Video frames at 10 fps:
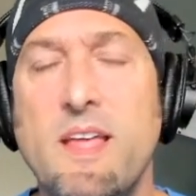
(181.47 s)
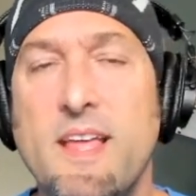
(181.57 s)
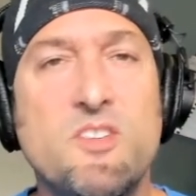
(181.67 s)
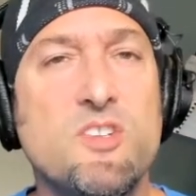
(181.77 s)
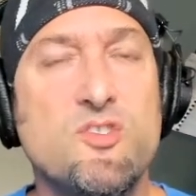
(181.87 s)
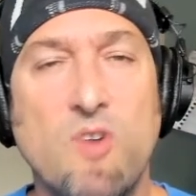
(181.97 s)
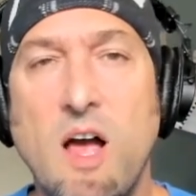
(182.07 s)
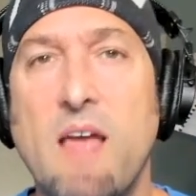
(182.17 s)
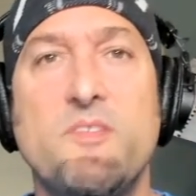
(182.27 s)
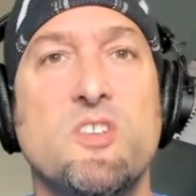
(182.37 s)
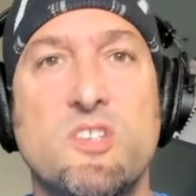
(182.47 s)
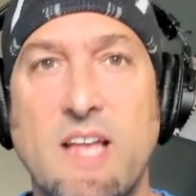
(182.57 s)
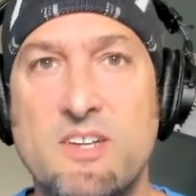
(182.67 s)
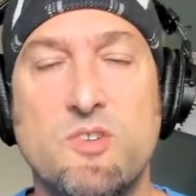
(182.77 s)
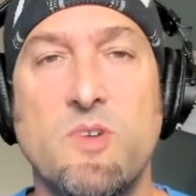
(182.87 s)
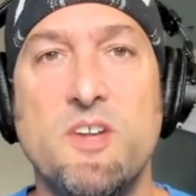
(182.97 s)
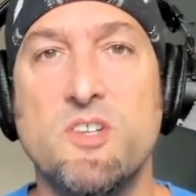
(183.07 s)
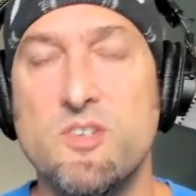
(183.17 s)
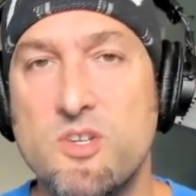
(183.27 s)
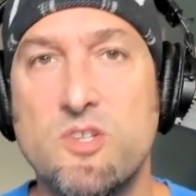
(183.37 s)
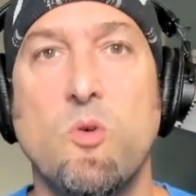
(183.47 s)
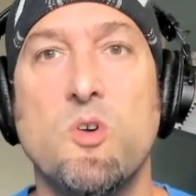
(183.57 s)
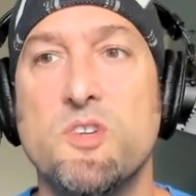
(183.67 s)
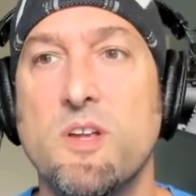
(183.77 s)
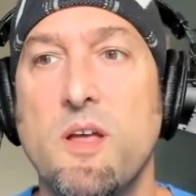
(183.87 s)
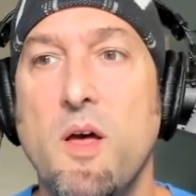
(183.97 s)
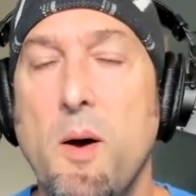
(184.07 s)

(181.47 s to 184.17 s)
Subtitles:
It's just drive, it's just saturation, distortion,